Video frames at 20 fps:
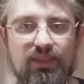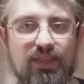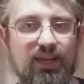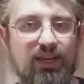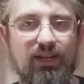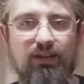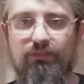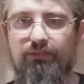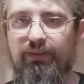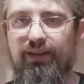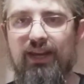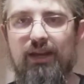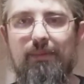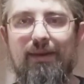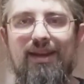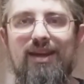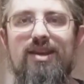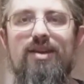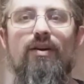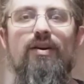They're going to forget
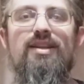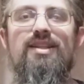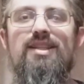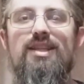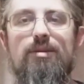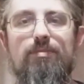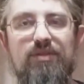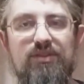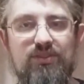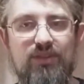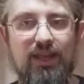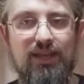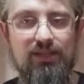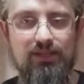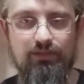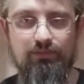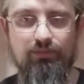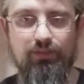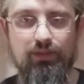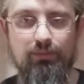about
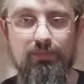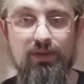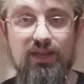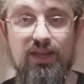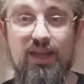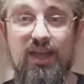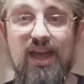90% of them